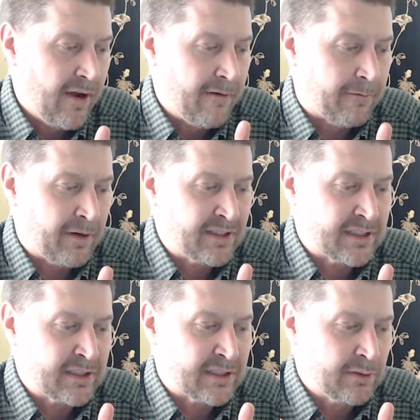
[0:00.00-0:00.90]
For
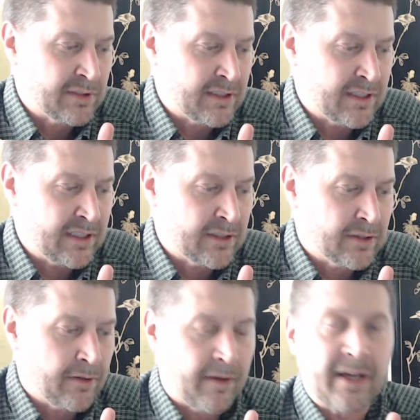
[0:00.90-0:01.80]
instance, there was a
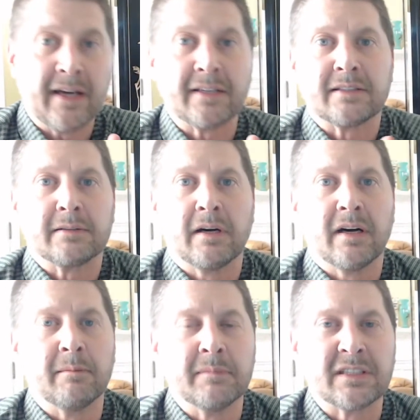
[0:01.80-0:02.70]
deal that
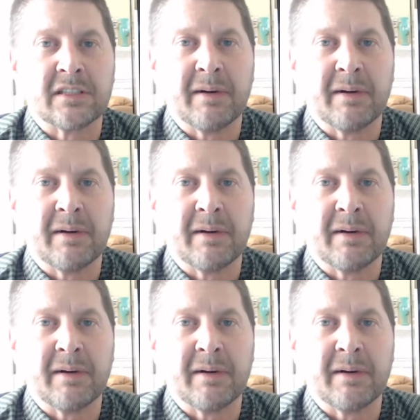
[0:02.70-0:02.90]
uh, Mr.